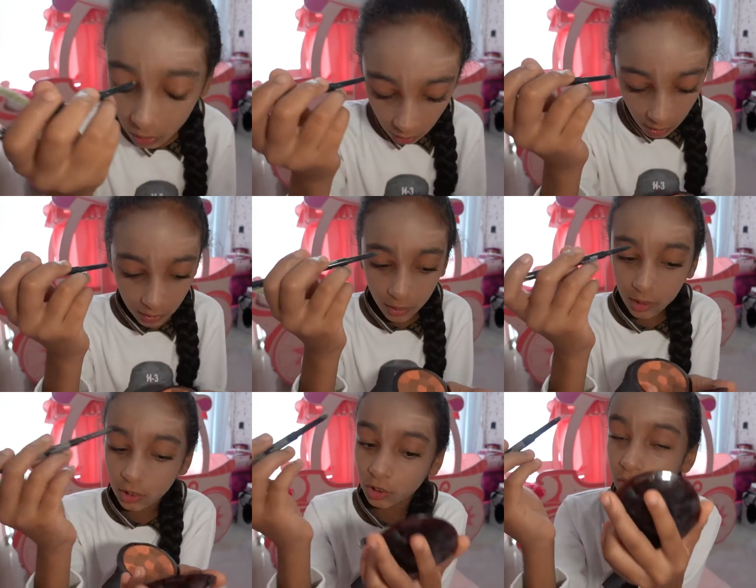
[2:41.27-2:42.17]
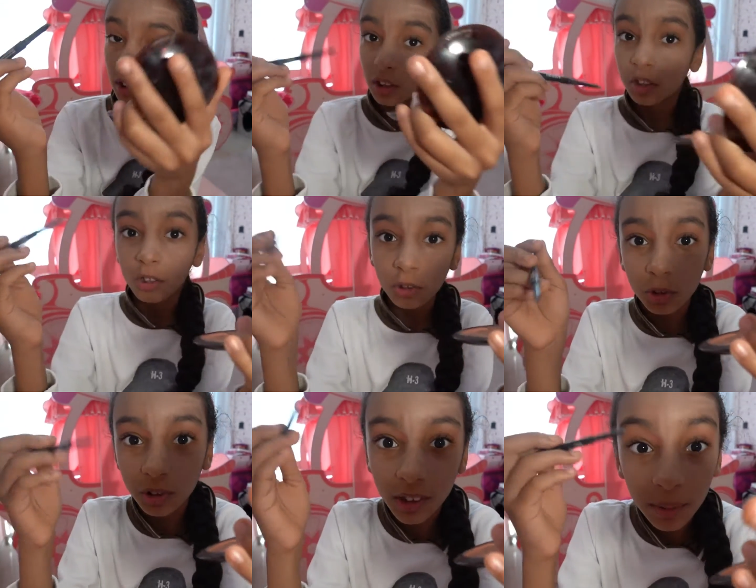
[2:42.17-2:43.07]
Okay, I think I should
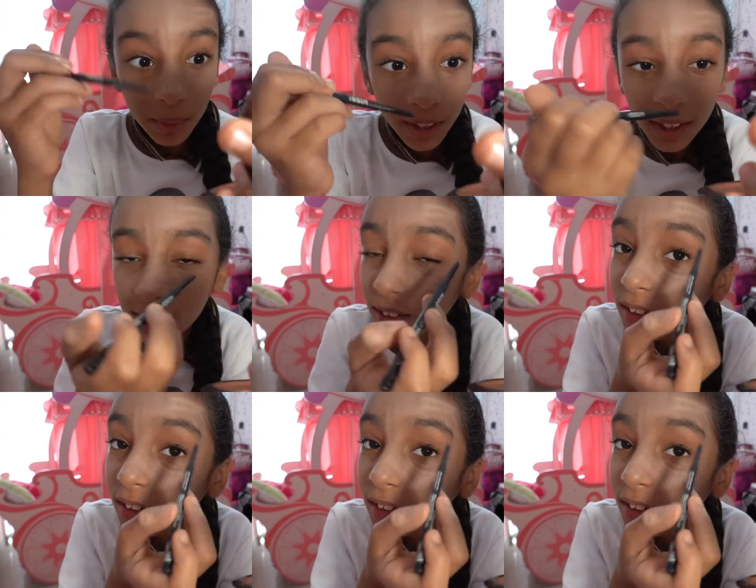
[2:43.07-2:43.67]
choose now my next